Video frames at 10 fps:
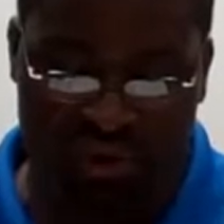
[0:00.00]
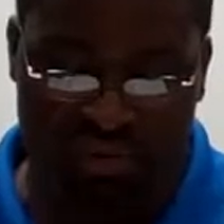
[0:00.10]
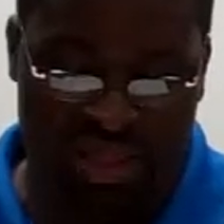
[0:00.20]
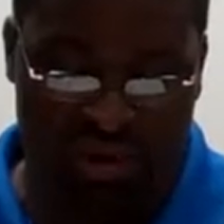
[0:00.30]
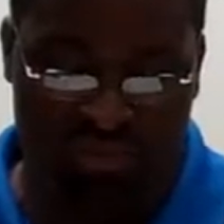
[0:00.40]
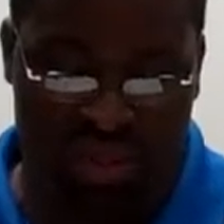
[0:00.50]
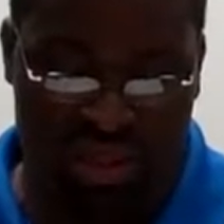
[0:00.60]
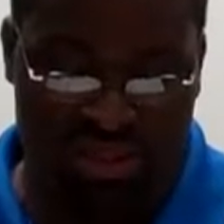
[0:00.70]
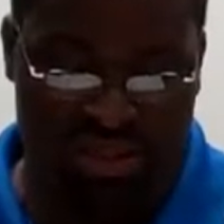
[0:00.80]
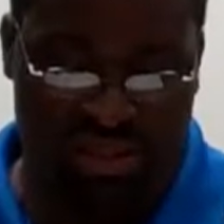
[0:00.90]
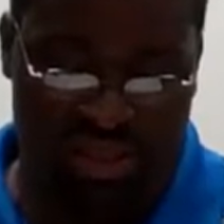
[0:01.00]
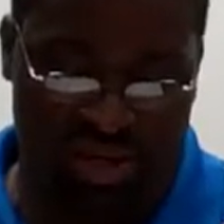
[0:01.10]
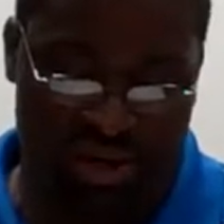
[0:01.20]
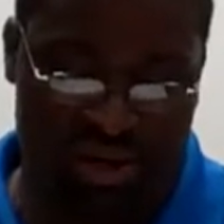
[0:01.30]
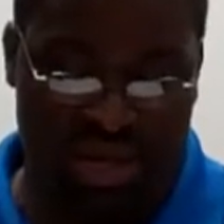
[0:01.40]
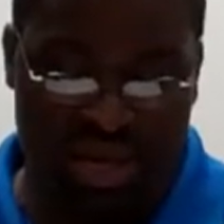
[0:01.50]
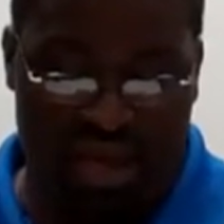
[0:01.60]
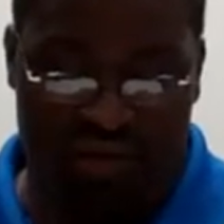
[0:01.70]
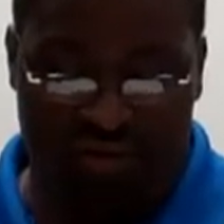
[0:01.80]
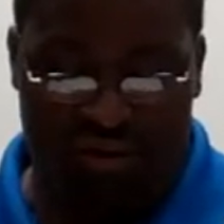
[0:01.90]
I didn't want to listen to her.
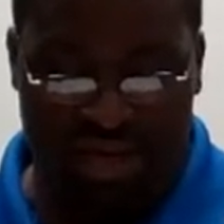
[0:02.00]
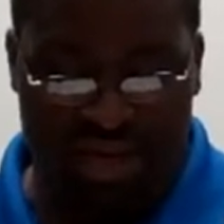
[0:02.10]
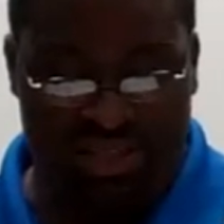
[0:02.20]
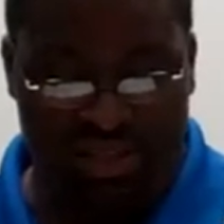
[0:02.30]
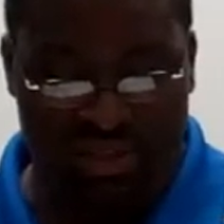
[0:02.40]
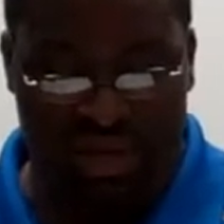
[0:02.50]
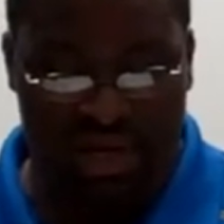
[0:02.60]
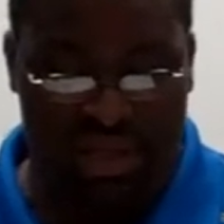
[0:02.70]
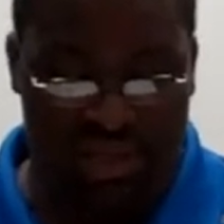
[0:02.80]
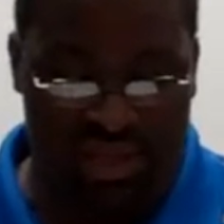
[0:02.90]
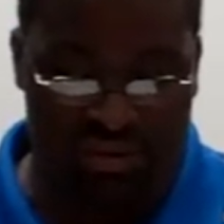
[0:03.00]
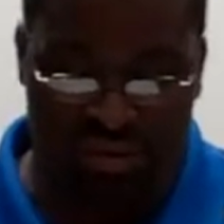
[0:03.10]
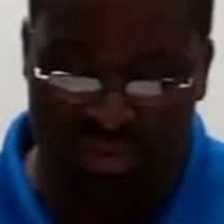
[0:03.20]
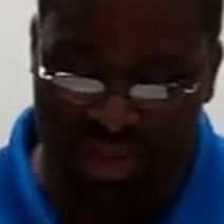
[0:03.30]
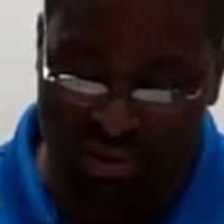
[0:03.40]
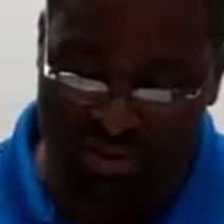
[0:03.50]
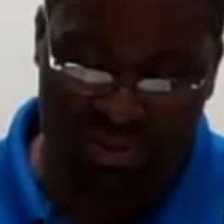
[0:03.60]
And for that, she tried to deal with me through